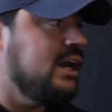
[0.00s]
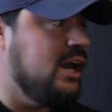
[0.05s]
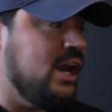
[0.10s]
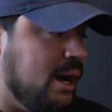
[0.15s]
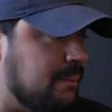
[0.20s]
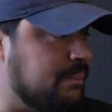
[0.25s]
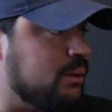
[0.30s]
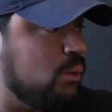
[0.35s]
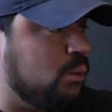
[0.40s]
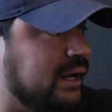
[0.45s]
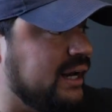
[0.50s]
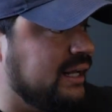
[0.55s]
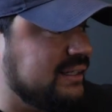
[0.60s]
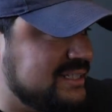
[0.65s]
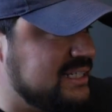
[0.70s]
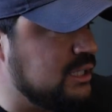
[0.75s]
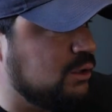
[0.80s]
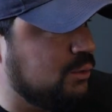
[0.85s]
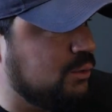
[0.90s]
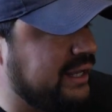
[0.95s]
number one
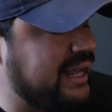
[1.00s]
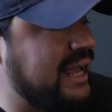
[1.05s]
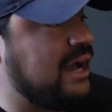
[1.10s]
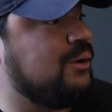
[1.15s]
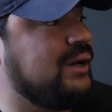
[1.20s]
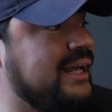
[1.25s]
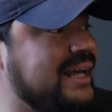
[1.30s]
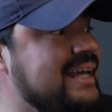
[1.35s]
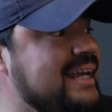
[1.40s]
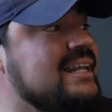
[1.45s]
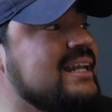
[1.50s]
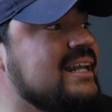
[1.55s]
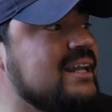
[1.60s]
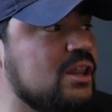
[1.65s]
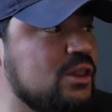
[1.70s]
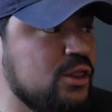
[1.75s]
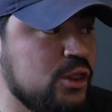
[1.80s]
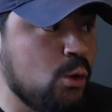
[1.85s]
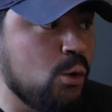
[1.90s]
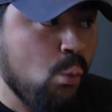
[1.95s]
Zillow account in
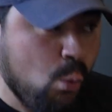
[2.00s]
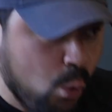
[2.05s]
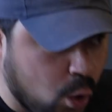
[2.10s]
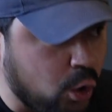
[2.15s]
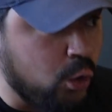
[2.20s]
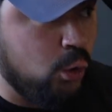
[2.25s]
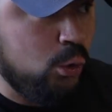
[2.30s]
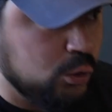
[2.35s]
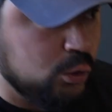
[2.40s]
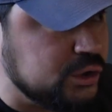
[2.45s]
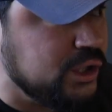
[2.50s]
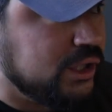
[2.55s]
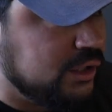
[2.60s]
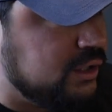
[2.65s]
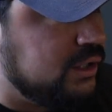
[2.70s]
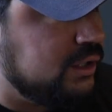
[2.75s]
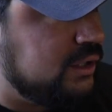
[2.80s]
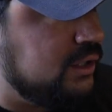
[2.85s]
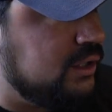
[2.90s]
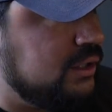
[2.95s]
the world.
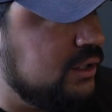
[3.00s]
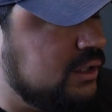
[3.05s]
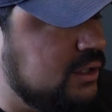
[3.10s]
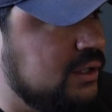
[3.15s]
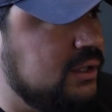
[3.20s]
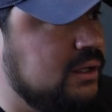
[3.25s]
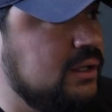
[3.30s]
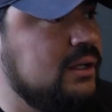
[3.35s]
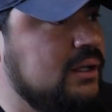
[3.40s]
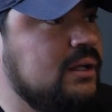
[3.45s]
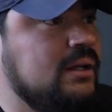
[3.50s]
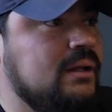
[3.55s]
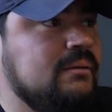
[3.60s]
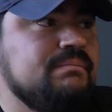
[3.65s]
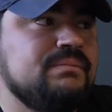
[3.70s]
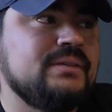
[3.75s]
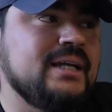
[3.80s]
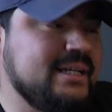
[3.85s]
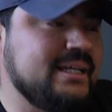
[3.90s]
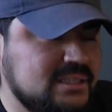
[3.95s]

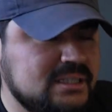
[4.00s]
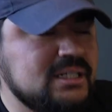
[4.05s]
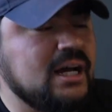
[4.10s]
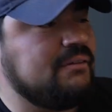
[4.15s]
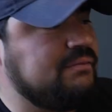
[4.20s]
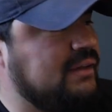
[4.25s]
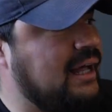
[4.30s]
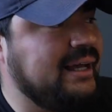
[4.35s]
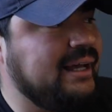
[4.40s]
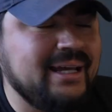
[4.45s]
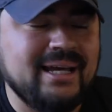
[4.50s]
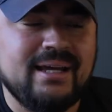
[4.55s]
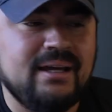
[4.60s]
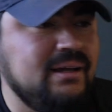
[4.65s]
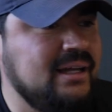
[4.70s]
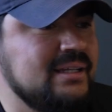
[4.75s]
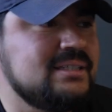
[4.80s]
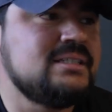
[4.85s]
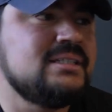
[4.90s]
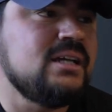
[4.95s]
It's tough.
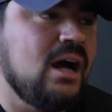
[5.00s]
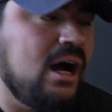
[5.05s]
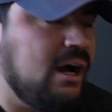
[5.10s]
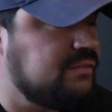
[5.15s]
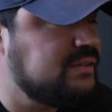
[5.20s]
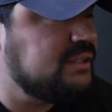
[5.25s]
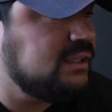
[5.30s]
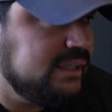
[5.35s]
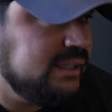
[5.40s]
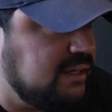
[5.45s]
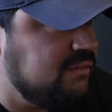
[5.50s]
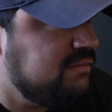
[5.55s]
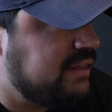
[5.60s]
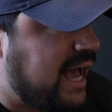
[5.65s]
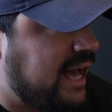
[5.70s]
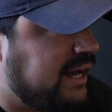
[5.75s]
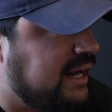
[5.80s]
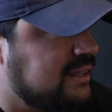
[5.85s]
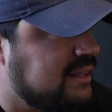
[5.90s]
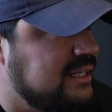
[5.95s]
It's tough to leave
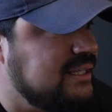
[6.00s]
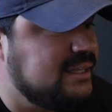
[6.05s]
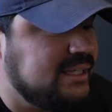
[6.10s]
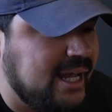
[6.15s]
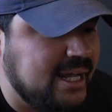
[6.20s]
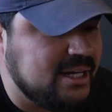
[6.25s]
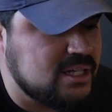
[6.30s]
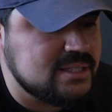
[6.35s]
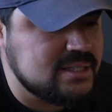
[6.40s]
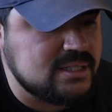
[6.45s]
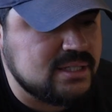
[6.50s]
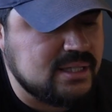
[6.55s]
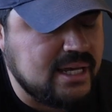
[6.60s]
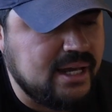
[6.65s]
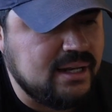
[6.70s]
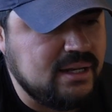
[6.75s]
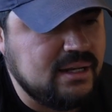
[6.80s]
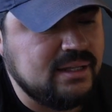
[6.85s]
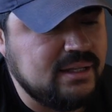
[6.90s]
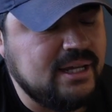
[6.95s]
that, and I think the agents
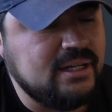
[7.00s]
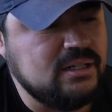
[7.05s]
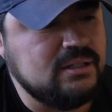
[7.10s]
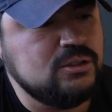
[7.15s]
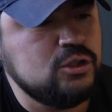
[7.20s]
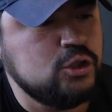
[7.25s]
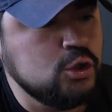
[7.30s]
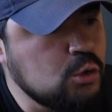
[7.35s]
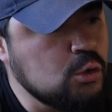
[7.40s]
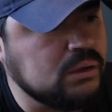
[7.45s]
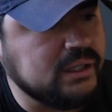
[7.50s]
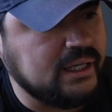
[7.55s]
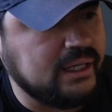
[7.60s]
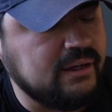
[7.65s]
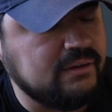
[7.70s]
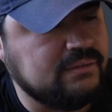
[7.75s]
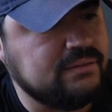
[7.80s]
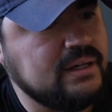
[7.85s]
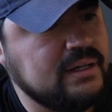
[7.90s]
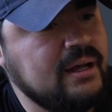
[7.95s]
that do
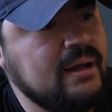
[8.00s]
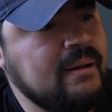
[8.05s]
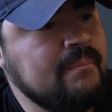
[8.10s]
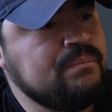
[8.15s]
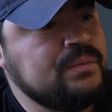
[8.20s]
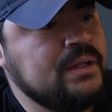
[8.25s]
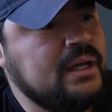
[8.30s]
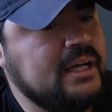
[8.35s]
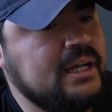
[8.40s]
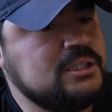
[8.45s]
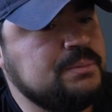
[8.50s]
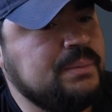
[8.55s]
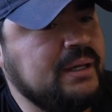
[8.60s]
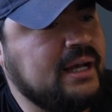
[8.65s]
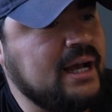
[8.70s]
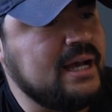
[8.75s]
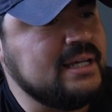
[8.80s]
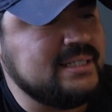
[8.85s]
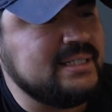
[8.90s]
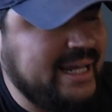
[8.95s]
leave, it's
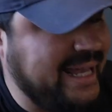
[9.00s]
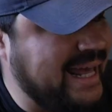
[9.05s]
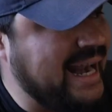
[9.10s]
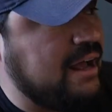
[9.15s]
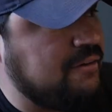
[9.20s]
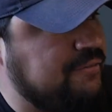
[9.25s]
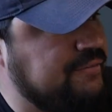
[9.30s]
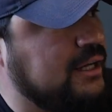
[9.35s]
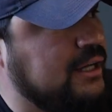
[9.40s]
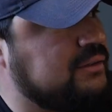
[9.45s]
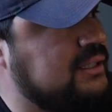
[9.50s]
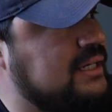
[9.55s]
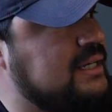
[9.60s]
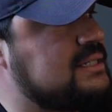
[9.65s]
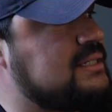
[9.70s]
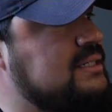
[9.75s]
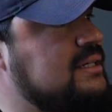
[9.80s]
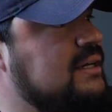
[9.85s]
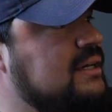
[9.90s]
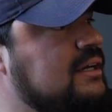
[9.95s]
because, and again, I felt
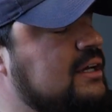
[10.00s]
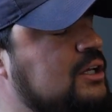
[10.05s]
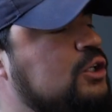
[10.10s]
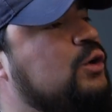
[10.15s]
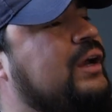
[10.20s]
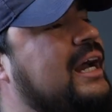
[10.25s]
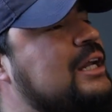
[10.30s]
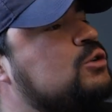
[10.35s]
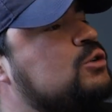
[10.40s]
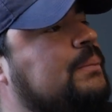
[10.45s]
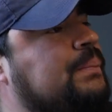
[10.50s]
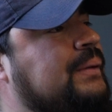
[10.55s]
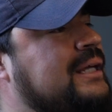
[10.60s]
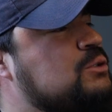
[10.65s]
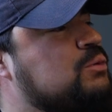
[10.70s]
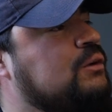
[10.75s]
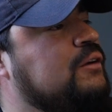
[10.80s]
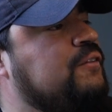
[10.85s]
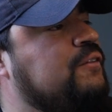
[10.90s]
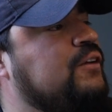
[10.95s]
this. You get to a
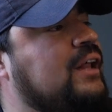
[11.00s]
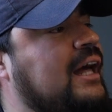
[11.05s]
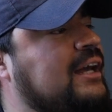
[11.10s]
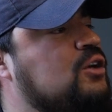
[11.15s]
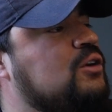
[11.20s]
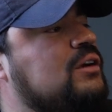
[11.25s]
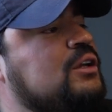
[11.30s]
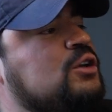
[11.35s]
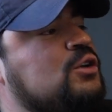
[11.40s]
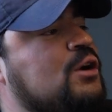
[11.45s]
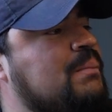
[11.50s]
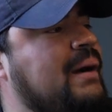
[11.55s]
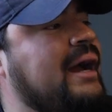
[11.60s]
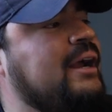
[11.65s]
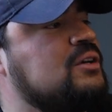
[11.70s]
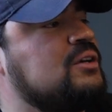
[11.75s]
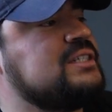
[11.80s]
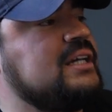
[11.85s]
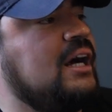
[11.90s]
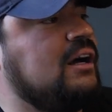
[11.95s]
place where you feel like you can do it by
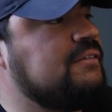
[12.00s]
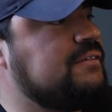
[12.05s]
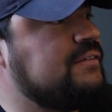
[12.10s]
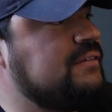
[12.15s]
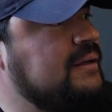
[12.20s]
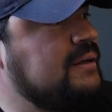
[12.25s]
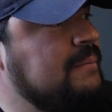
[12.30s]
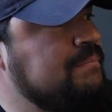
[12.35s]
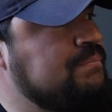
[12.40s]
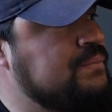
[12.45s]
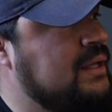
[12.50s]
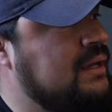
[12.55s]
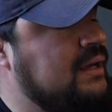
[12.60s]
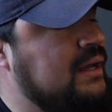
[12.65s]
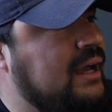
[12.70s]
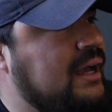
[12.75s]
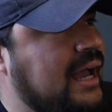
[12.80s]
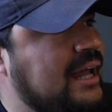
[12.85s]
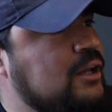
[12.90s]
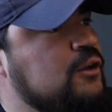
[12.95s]
yourself,
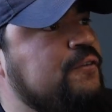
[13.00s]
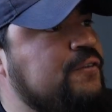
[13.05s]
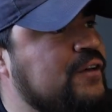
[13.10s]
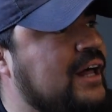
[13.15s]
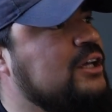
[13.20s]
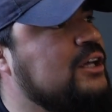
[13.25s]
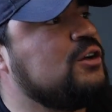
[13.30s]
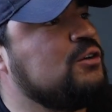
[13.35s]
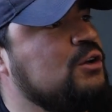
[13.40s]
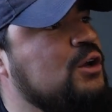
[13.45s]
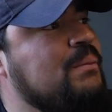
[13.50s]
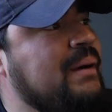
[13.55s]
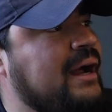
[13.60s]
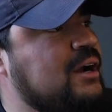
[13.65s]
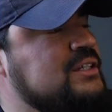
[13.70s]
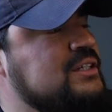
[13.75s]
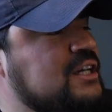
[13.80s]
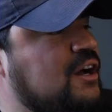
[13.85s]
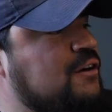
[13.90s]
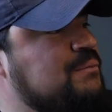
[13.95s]
and you feel like you can do it by
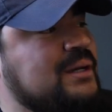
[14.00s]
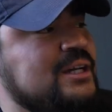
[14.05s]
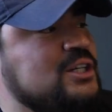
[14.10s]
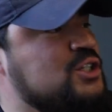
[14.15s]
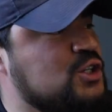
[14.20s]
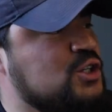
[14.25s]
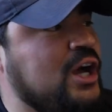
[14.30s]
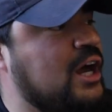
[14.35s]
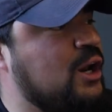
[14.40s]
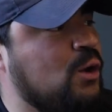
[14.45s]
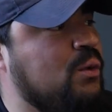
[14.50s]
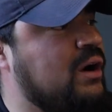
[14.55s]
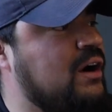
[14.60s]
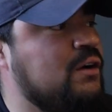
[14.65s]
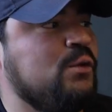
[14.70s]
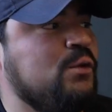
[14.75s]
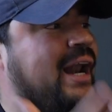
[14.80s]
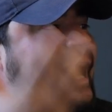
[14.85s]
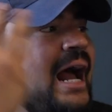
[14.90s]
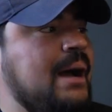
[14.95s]
yourself because you're not aware
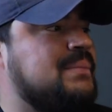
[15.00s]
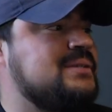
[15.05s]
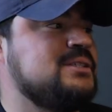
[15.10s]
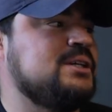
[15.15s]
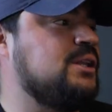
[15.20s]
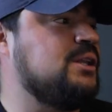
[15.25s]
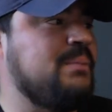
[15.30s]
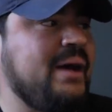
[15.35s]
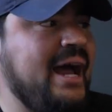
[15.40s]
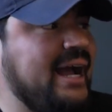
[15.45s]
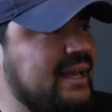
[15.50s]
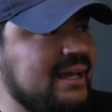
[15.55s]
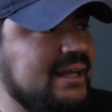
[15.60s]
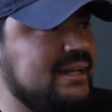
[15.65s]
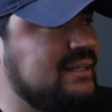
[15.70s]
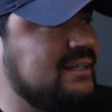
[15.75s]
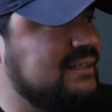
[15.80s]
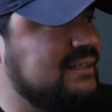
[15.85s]
of what happens on the back end.